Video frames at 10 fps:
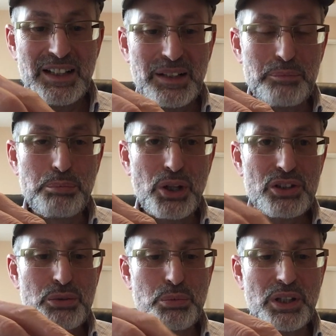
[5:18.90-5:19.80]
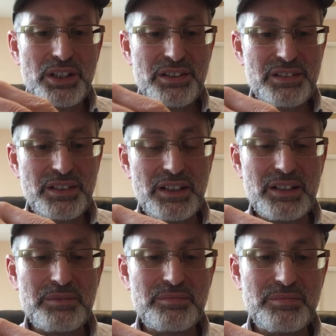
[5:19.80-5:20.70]
but with
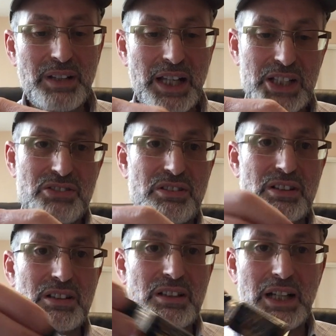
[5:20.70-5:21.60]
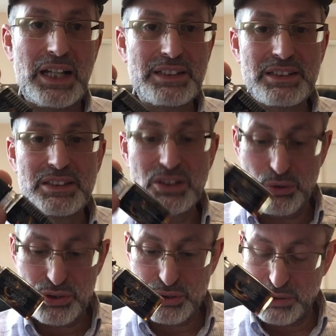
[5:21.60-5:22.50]
extra added
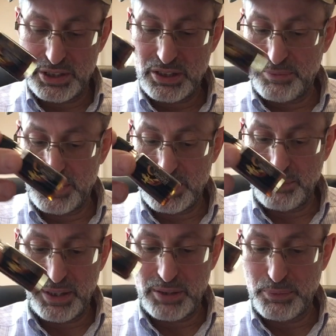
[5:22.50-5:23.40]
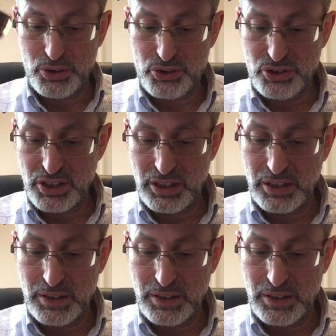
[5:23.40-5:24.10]
notes to it. So I mean, the Manabush,